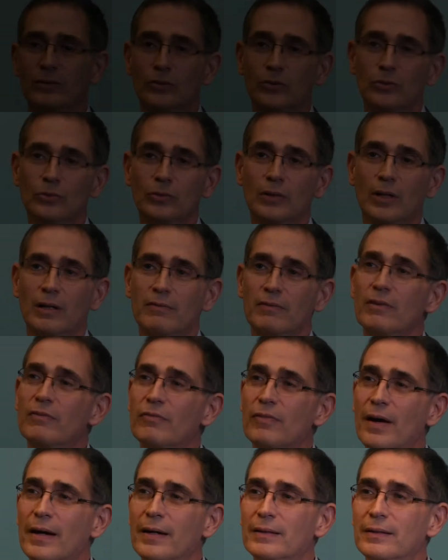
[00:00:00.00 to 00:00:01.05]
do love the
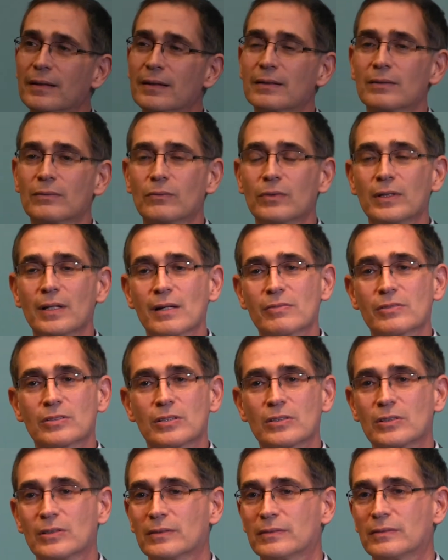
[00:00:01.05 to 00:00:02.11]
fact that we have
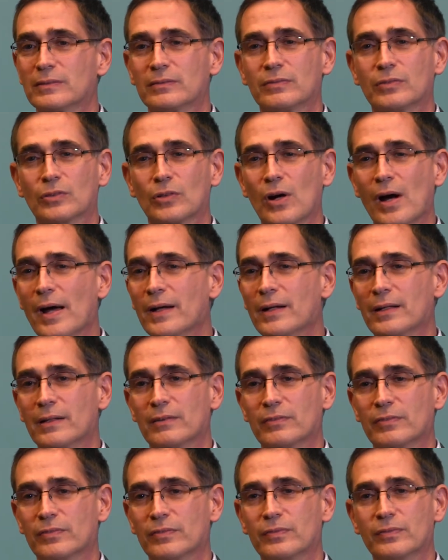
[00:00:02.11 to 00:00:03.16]
such a variety
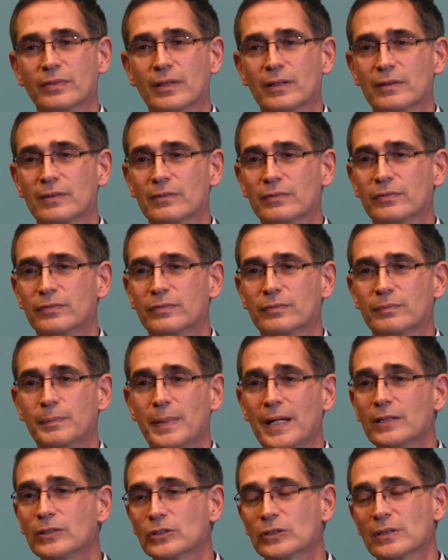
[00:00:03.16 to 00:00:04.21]
of
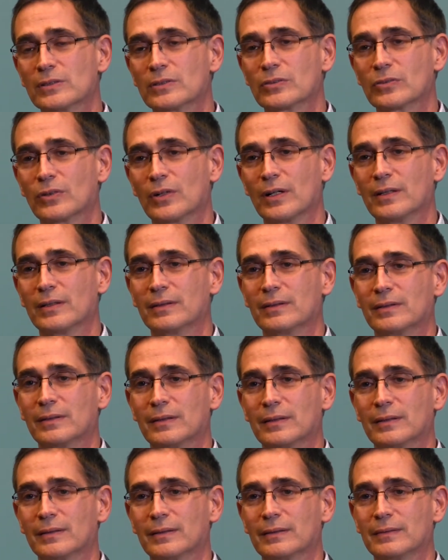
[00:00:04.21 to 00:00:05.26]
patients, right?
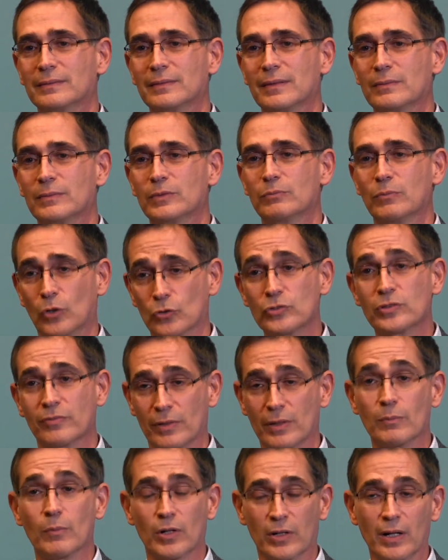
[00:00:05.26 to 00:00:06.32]
I mean, most of
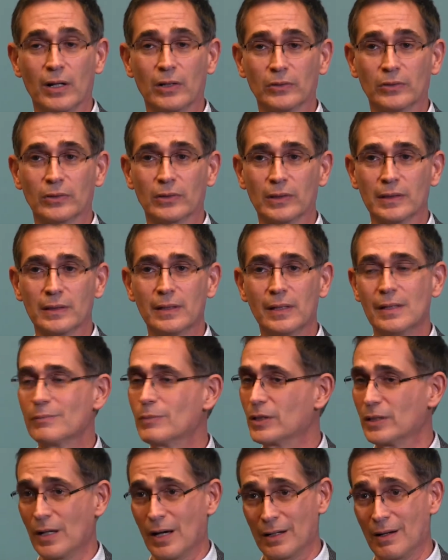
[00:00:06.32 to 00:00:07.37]
them are elderly,
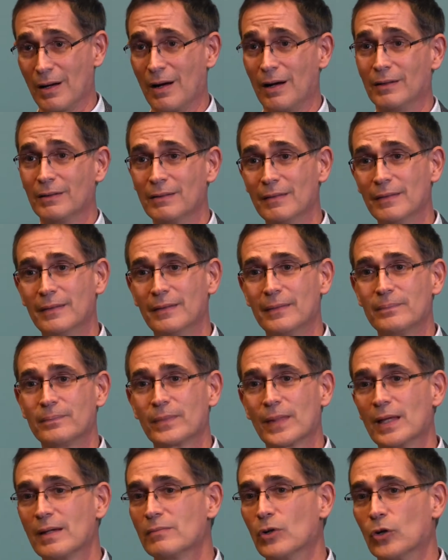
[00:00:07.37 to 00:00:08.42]
but not all.
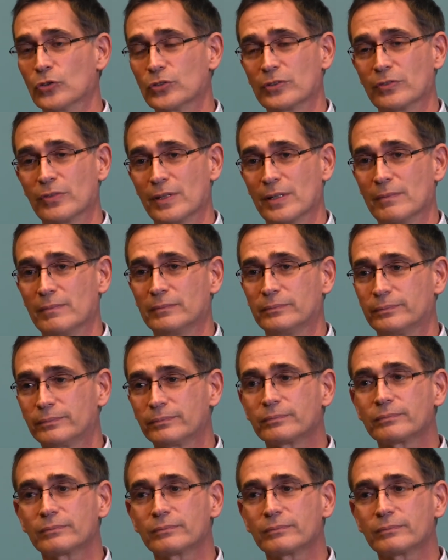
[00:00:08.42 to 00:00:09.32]
Most of them